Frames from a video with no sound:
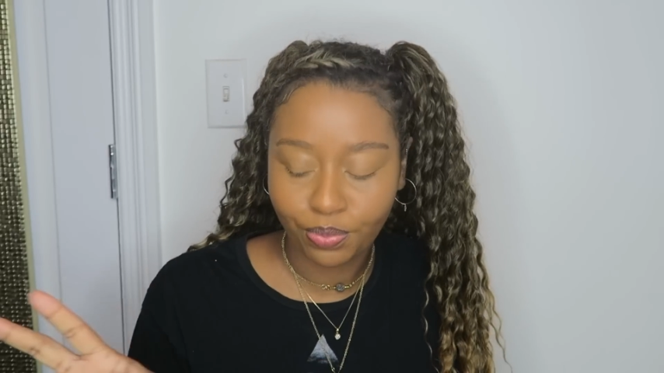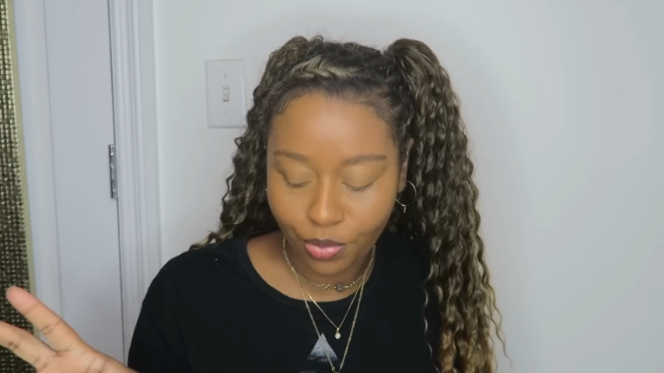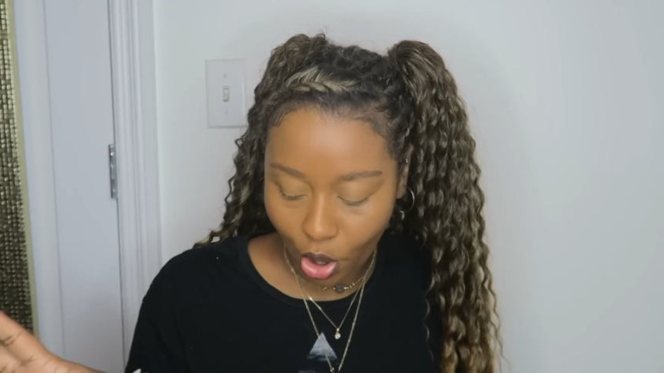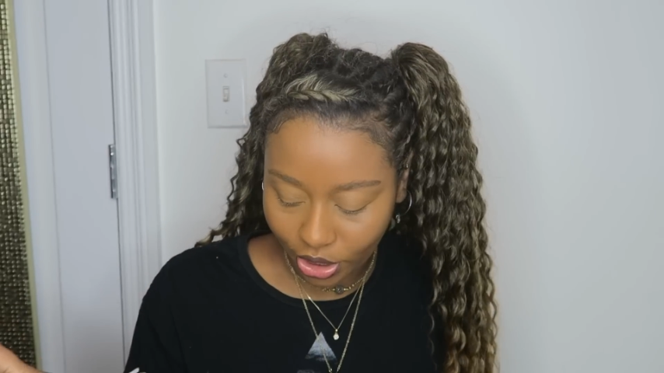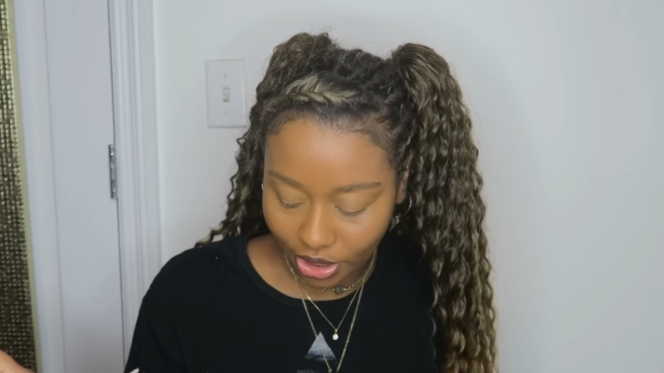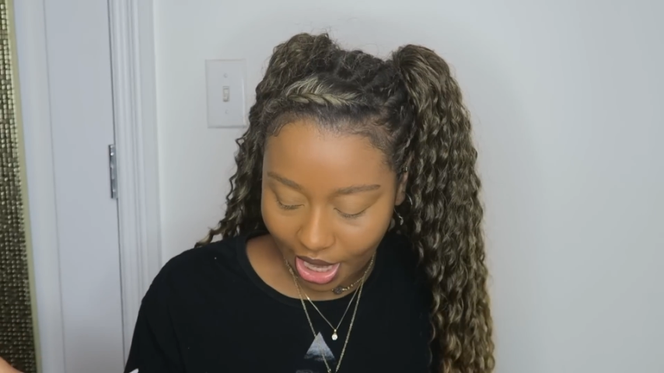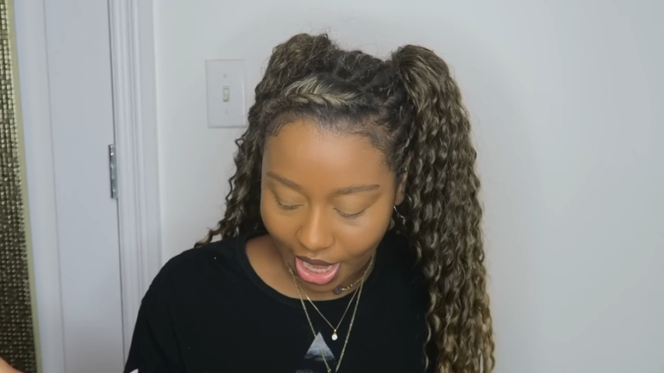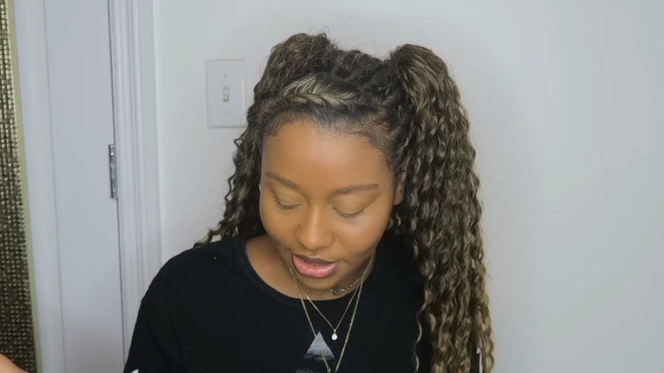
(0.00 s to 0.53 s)

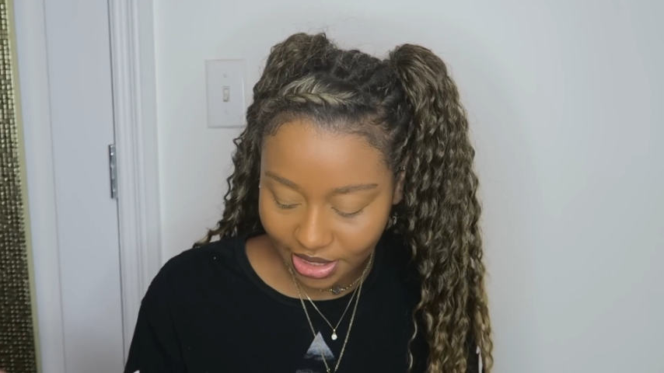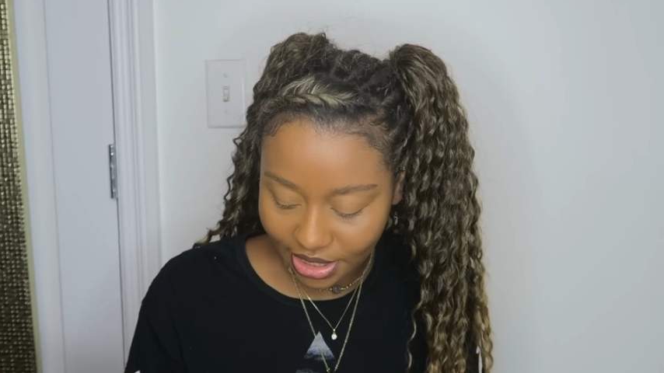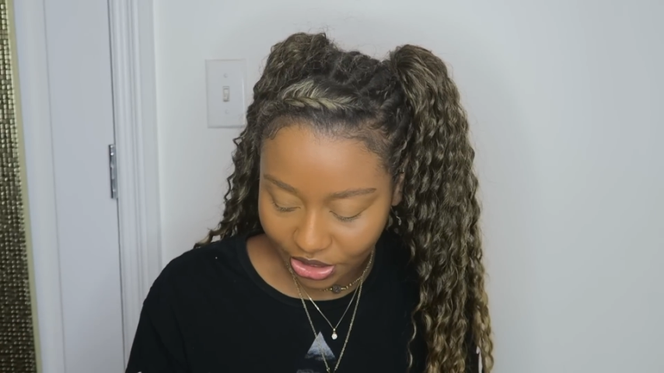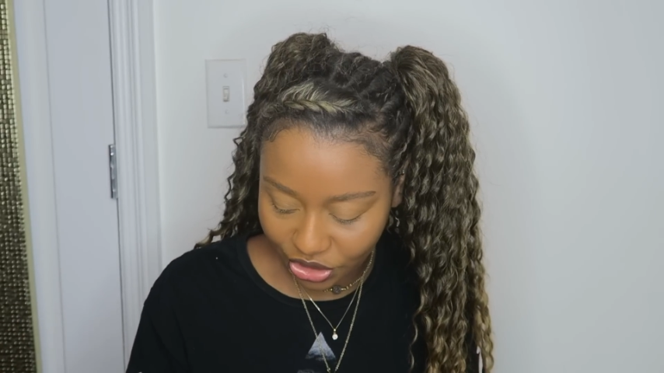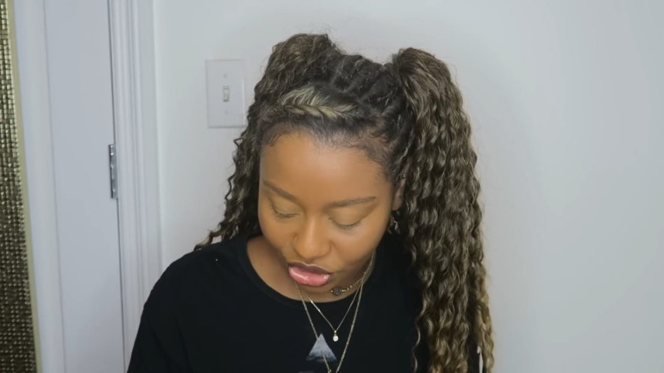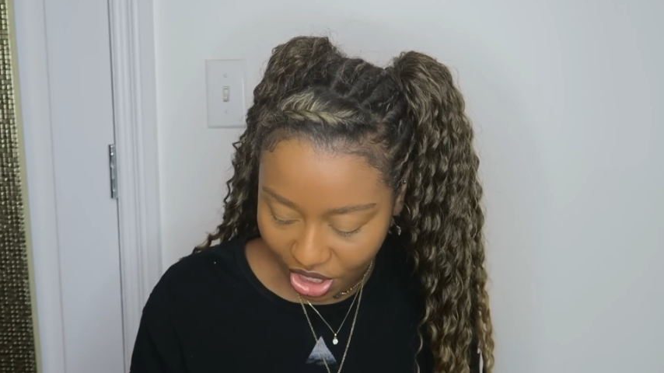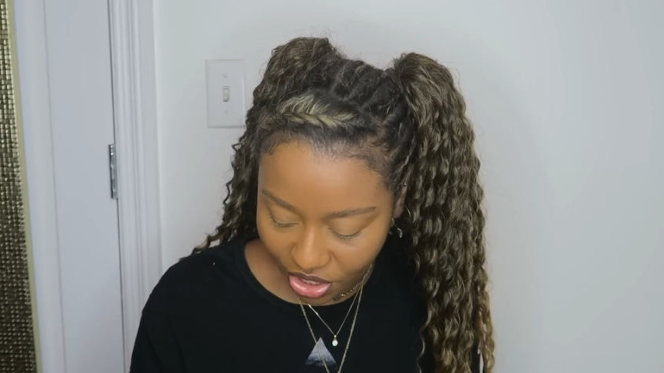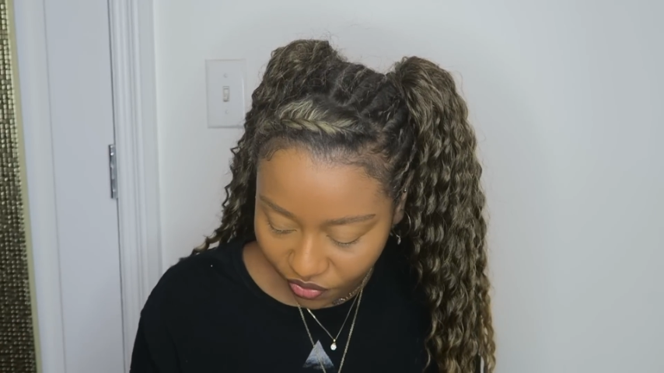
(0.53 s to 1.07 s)
podcast
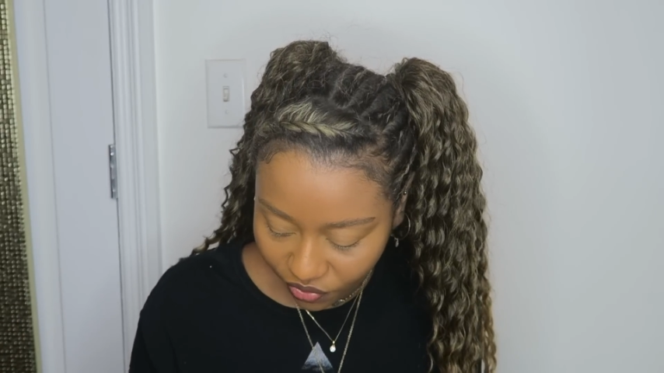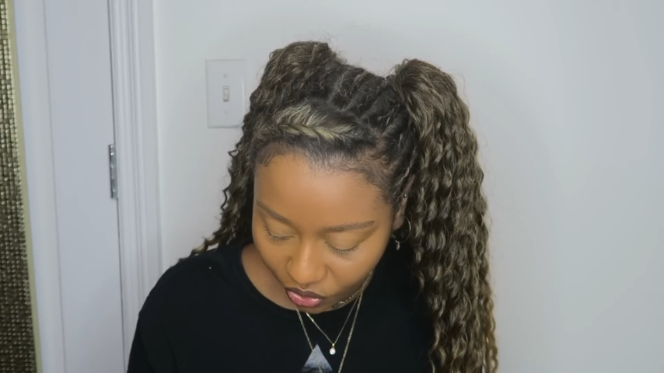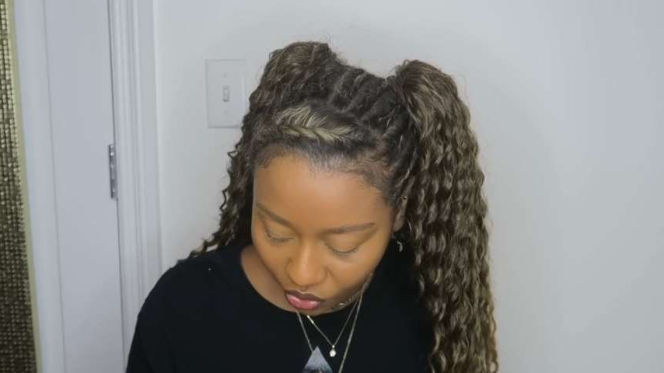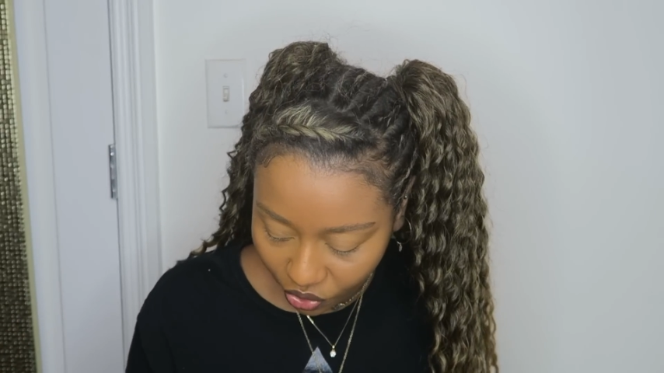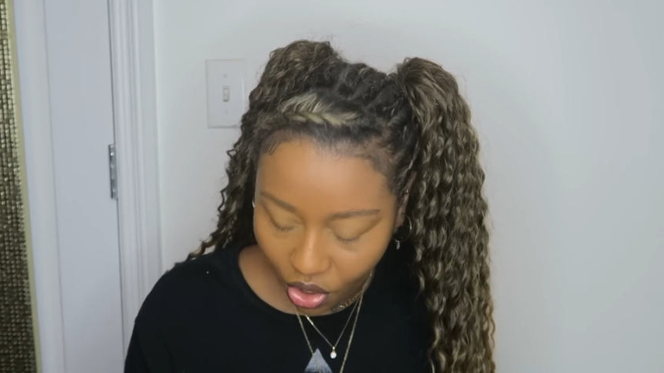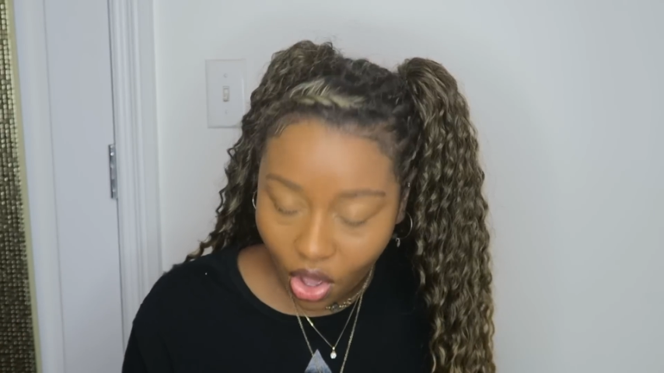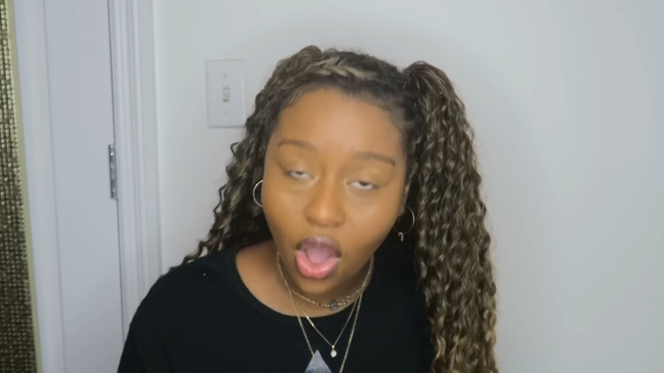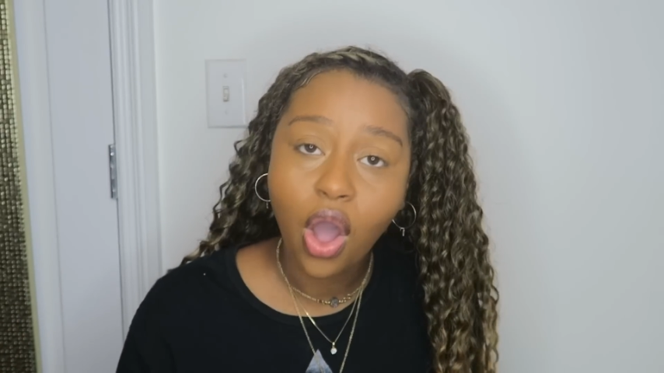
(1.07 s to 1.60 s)
in
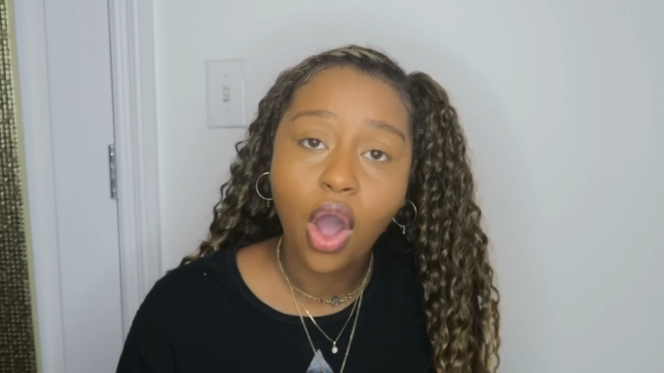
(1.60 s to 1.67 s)
general,